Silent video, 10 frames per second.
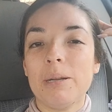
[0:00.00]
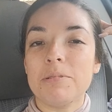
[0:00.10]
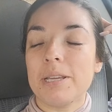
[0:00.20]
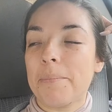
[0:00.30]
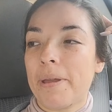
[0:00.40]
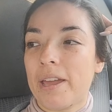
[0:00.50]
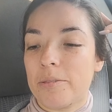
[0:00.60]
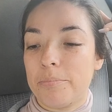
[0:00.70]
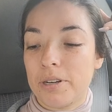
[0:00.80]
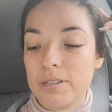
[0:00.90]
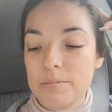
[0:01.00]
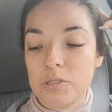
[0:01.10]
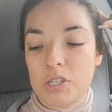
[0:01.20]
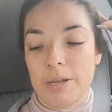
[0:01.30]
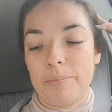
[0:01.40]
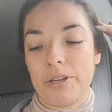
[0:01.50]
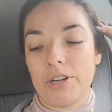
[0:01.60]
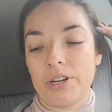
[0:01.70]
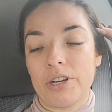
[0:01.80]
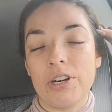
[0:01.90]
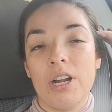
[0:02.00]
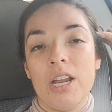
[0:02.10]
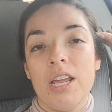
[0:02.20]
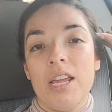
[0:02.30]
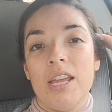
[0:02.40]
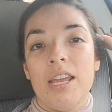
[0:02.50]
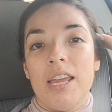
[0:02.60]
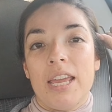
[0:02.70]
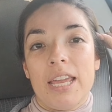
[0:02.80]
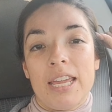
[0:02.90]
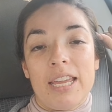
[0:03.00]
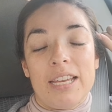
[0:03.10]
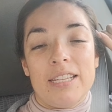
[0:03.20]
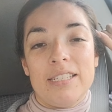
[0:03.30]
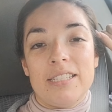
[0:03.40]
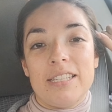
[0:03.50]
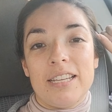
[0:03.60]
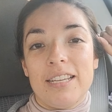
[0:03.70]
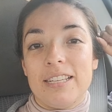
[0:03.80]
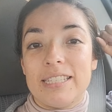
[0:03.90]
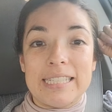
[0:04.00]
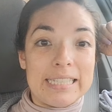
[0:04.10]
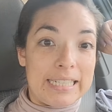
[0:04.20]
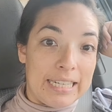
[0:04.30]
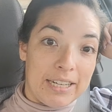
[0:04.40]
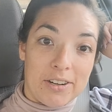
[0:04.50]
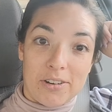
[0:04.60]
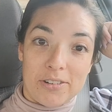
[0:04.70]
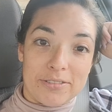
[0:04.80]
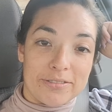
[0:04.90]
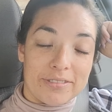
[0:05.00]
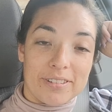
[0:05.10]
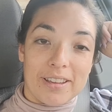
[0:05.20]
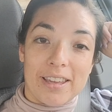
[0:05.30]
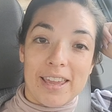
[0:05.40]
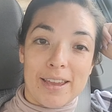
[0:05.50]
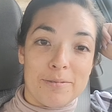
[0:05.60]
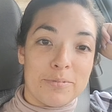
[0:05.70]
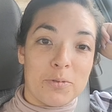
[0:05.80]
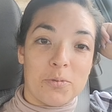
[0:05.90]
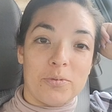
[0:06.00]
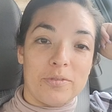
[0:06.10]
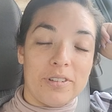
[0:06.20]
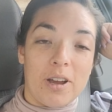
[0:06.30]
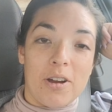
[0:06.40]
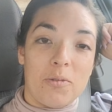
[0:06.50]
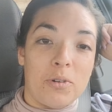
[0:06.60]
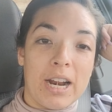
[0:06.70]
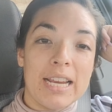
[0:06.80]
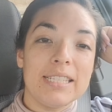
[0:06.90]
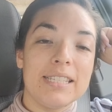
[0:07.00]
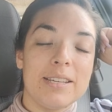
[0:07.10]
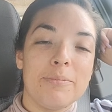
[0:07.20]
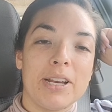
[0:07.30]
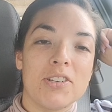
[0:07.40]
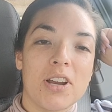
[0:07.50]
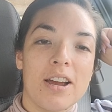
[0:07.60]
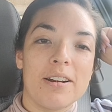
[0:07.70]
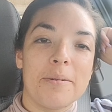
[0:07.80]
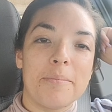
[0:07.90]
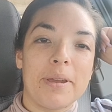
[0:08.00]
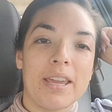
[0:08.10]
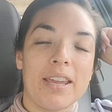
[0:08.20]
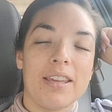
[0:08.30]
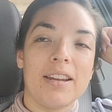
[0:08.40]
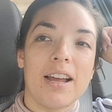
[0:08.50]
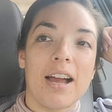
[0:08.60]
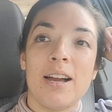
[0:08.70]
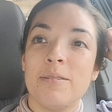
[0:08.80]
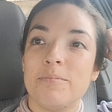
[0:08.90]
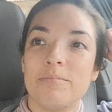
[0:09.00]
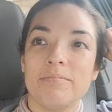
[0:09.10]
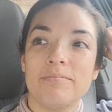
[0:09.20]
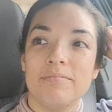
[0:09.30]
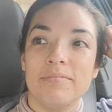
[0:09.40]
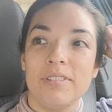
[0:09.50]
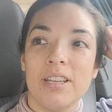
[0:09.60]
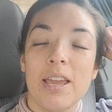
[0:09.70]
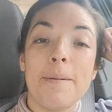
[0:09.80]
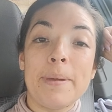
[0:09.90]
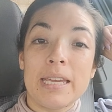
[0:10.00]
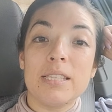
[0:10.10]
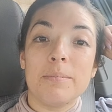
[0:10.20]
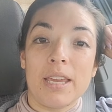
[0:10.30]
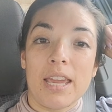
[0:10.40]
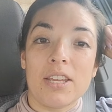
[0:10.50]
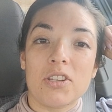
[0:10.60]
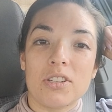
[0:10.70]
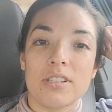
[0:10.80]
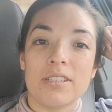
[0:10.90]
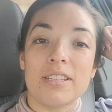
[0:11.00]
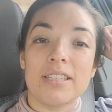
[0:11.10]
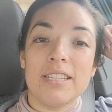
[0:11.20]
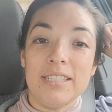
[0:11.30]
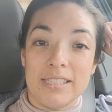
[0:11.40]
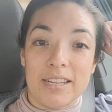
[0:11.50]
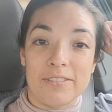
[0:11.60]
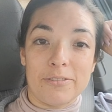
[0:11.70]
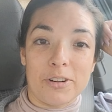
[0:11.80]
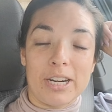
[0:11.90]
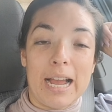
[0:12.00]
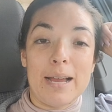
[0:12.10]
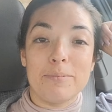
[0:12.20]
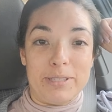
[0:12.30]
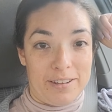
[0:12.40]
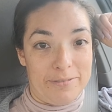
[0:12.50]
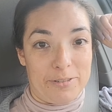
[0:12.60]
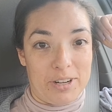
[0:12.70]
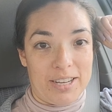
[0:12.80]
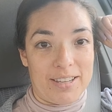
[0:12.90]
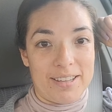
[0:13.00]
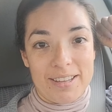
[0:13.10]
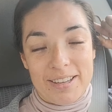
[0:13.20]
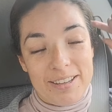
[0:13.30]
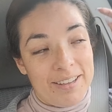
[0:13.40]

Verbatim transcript: Made him take a bath, put on some shea butter, and still kept. When I see my child in pain, um, it makes me anxious because he's suffering. I'm suffering.